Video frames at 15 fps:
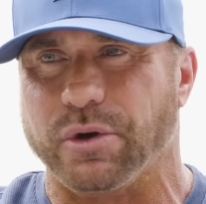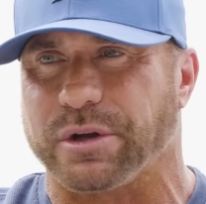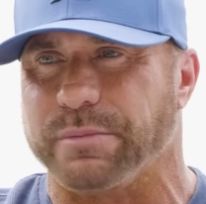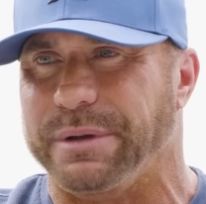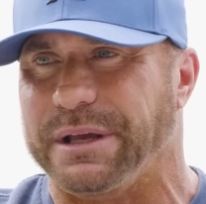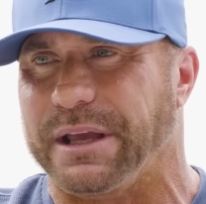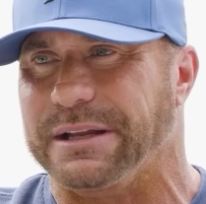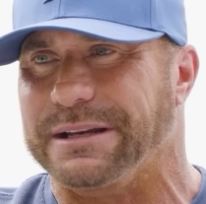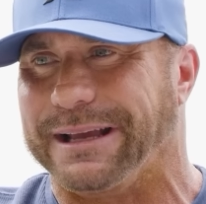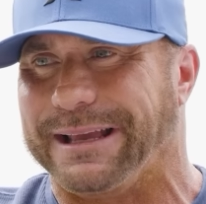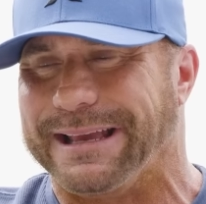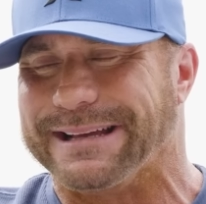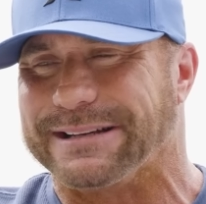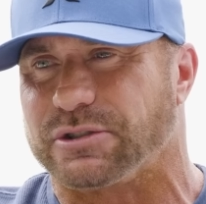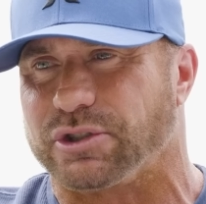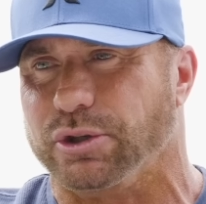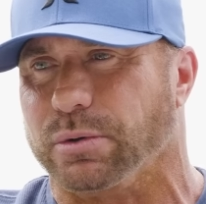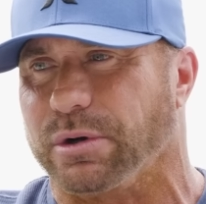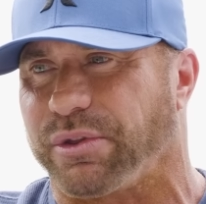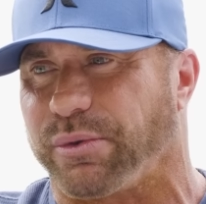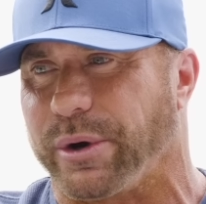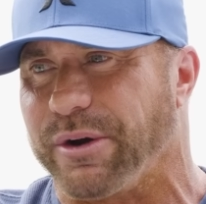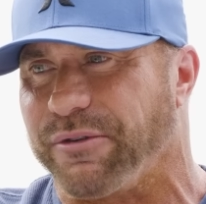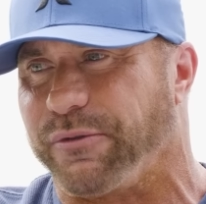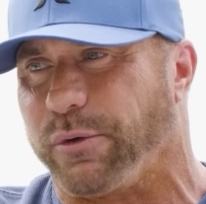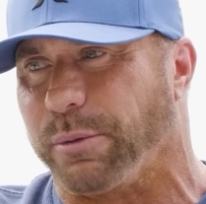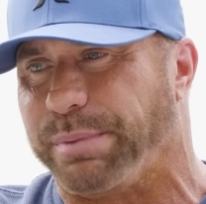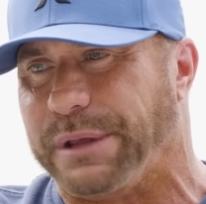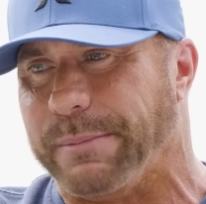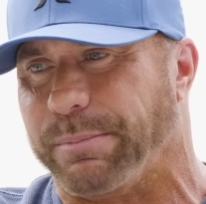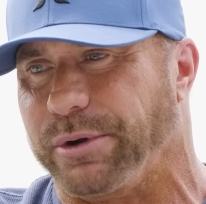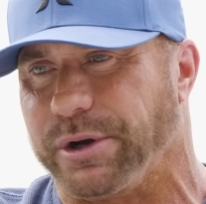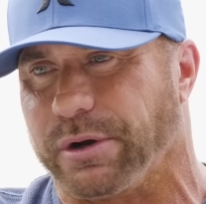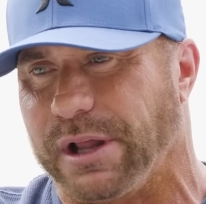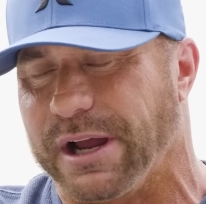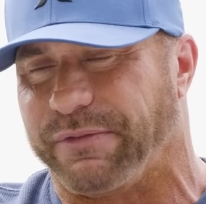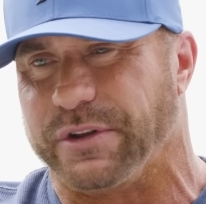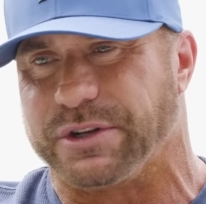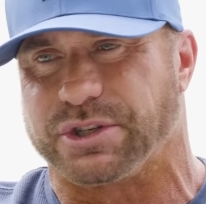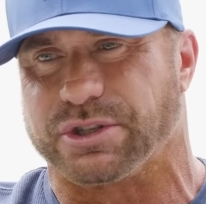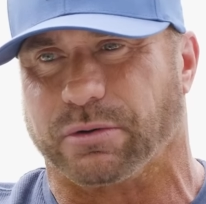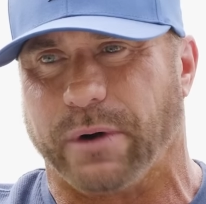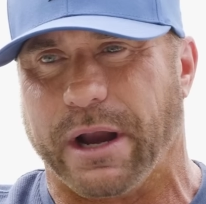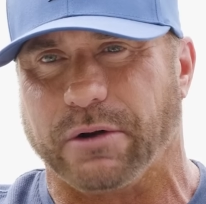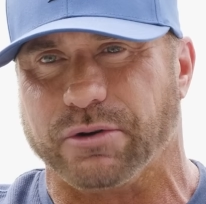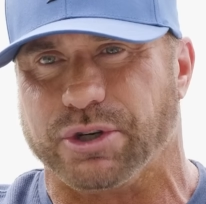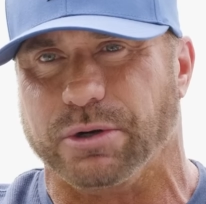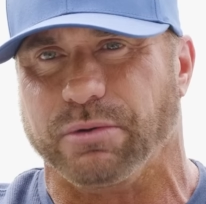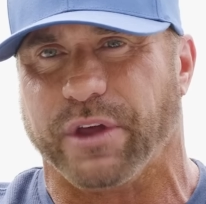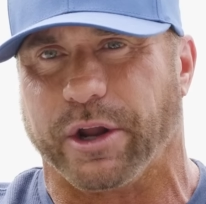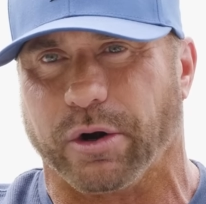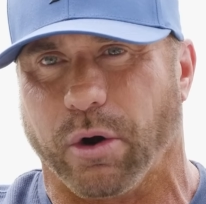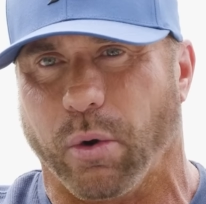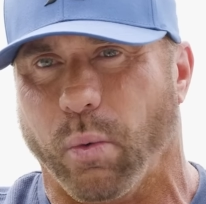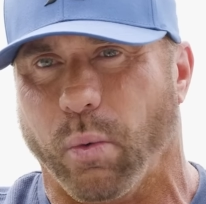you can begin to get two or three or four people in your life that surround you that are